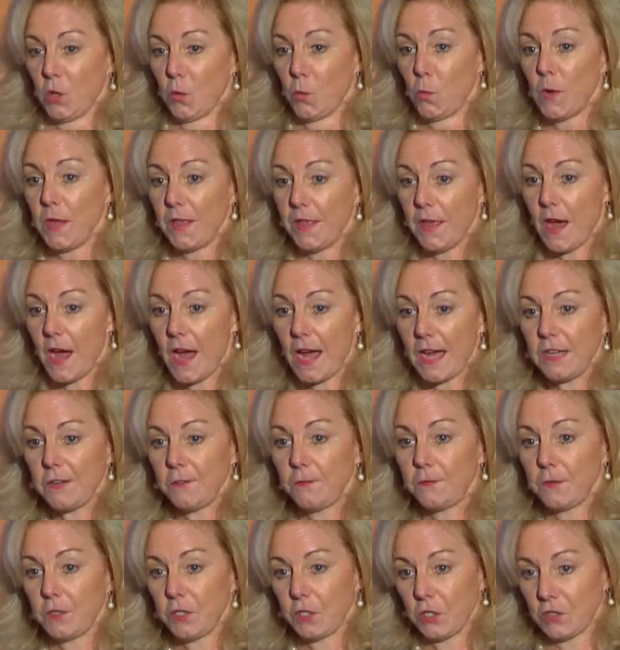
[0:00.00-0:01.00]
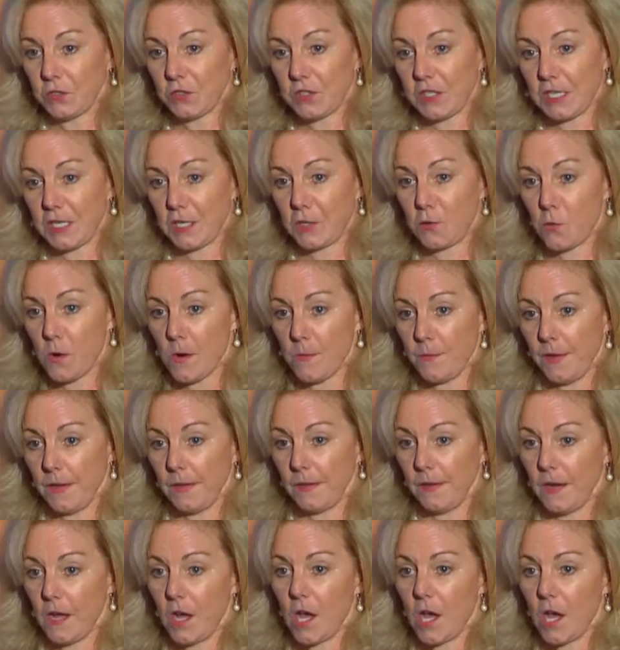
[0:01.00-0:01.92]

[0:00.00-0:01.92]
with high efficiency equipment,